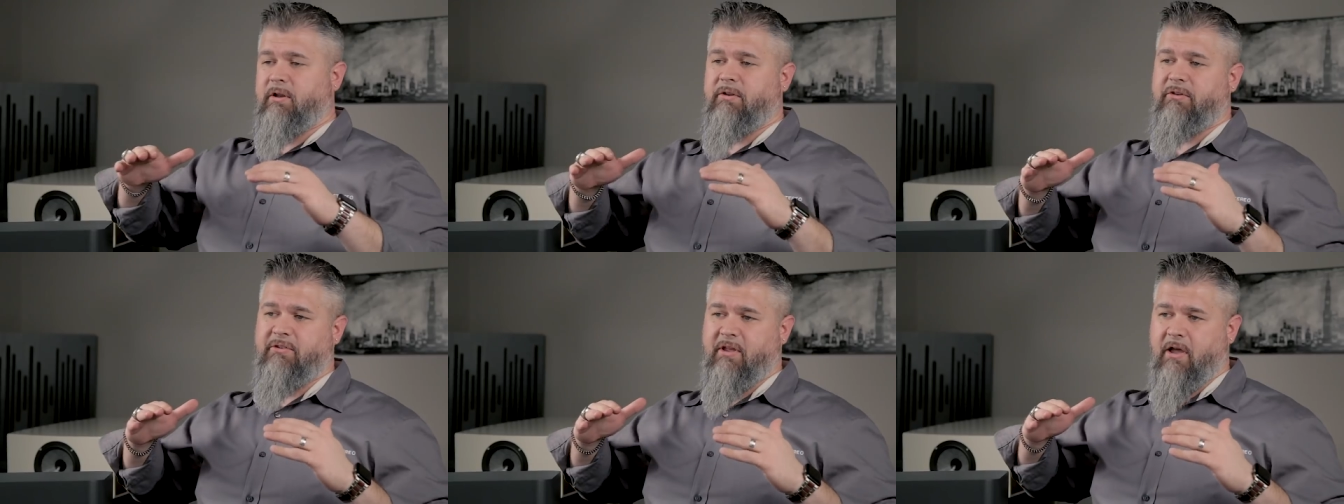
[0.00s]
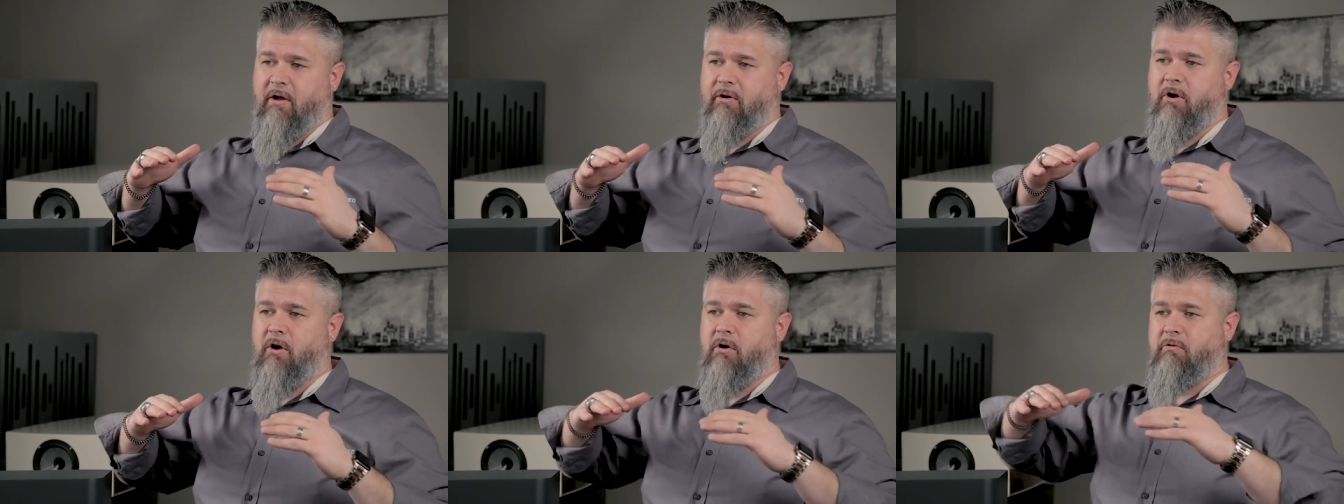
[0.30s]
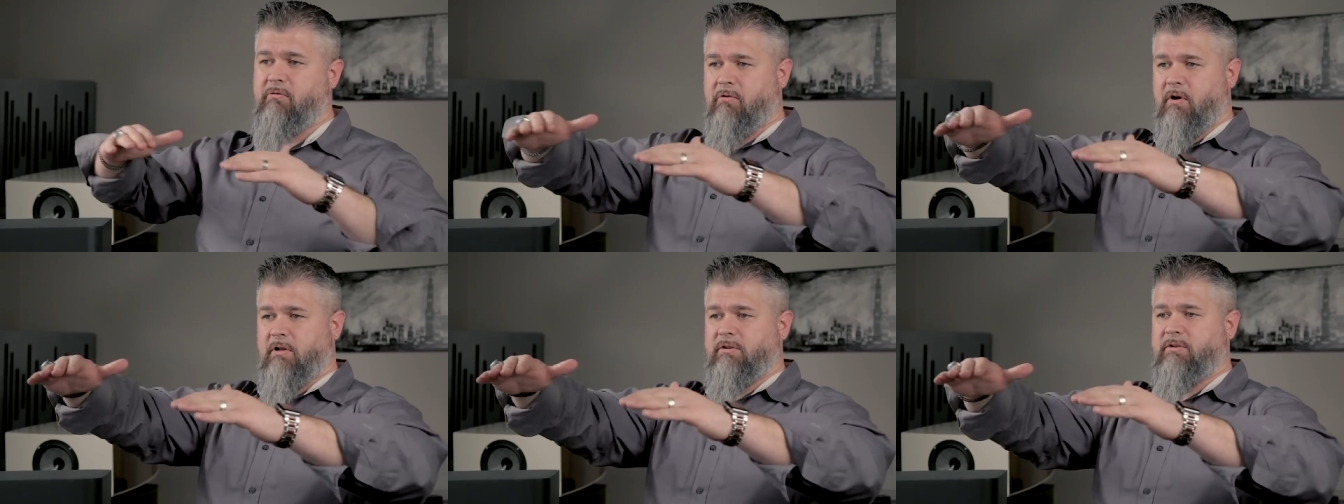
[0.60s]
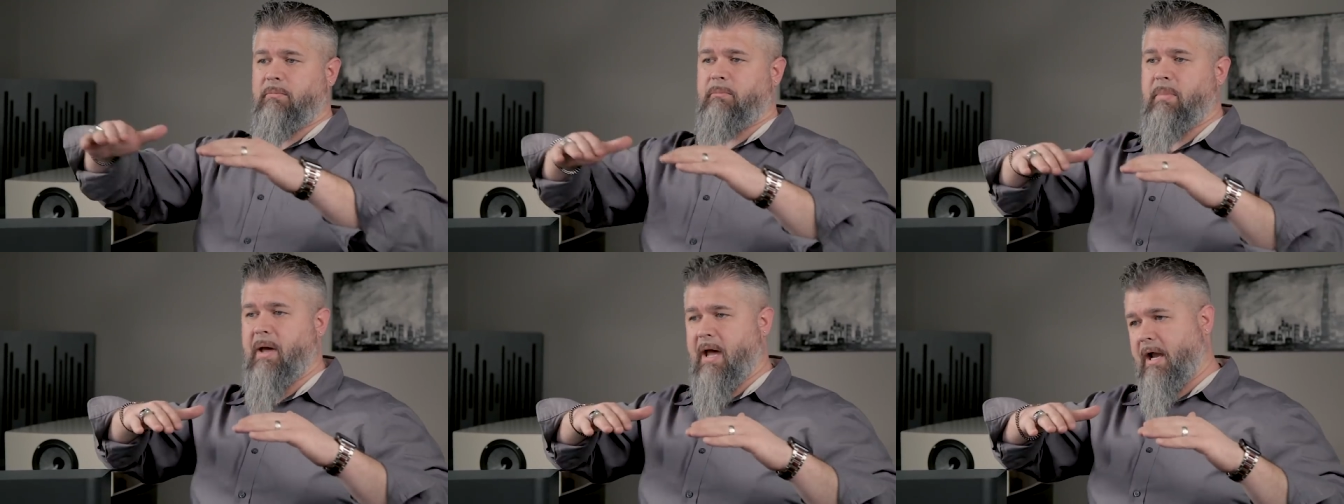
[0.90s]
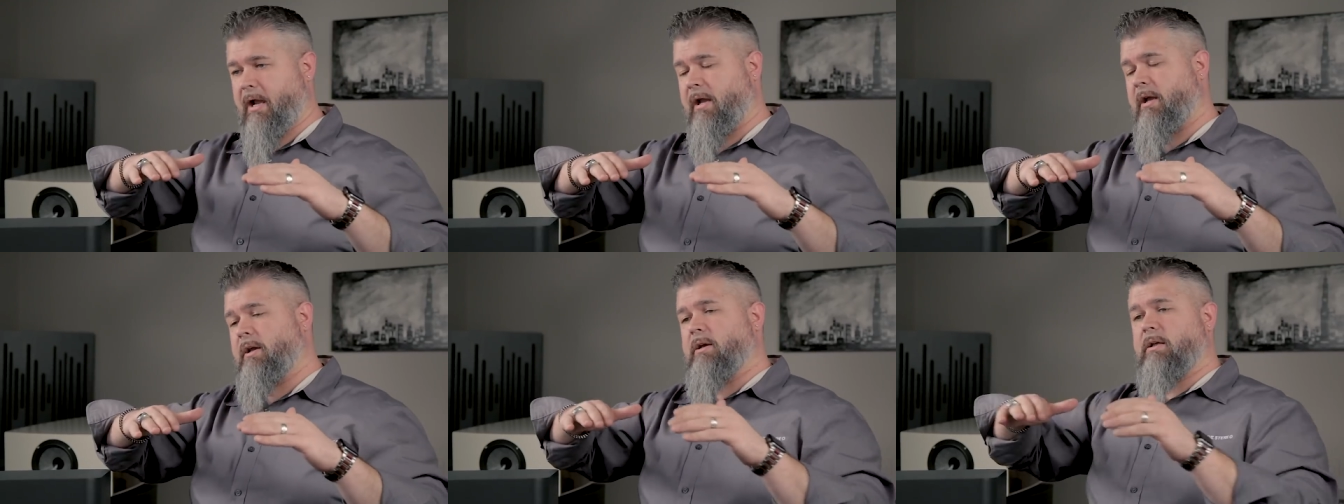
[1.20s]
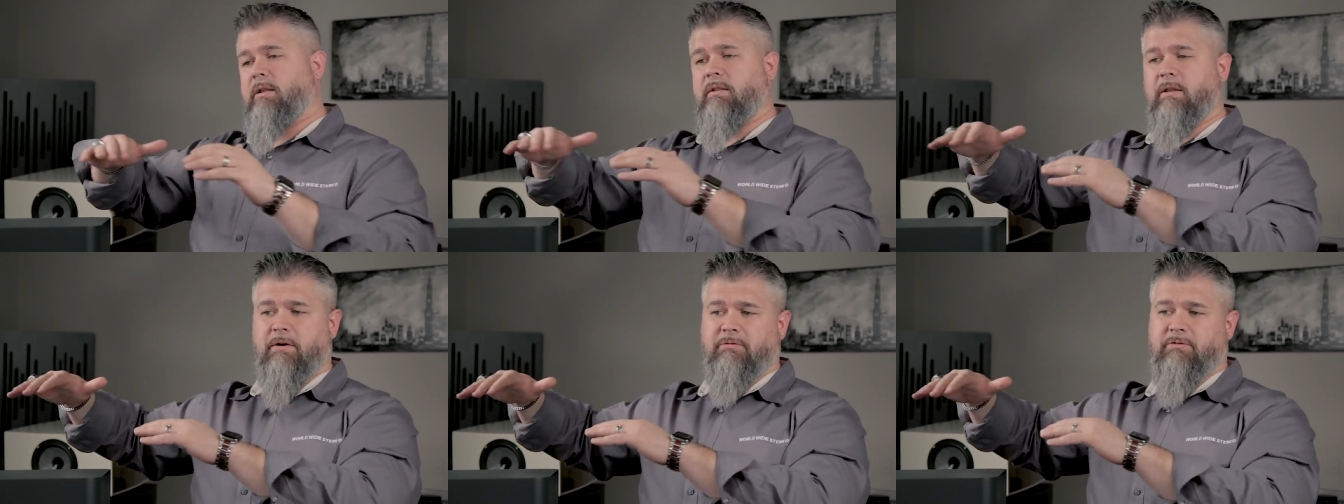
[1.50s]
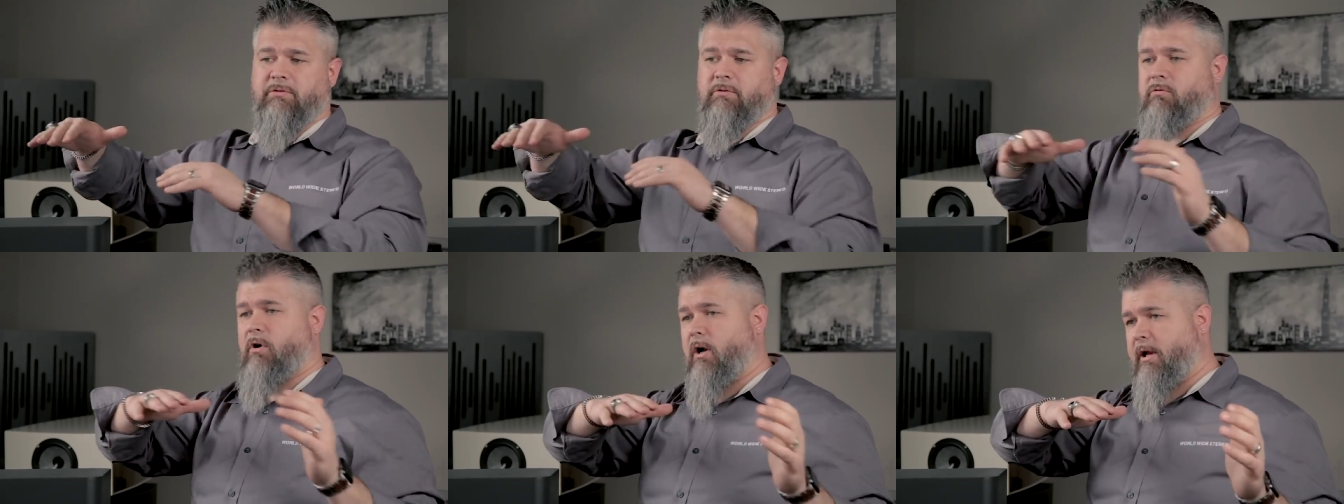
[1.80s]
does sound go front to back, left
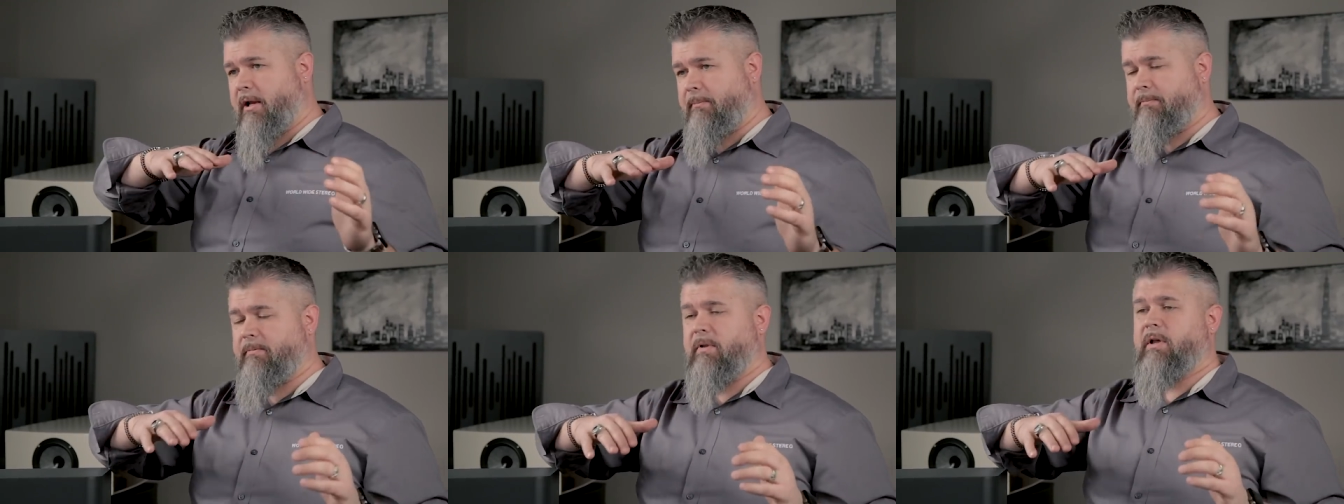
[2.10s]
to right,